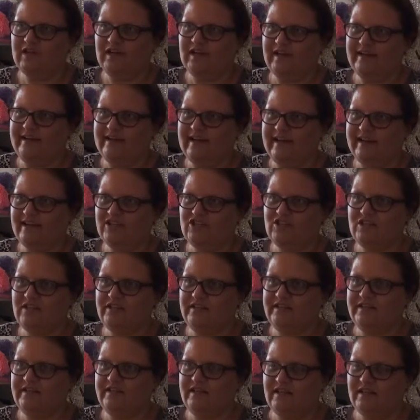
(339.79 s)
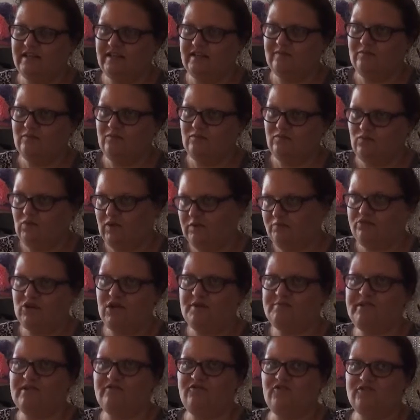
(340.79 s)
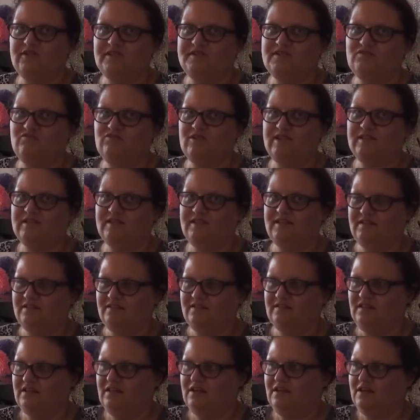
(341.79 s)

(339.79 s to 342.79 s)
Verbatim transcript: I actually, uh, when prepping for this, read the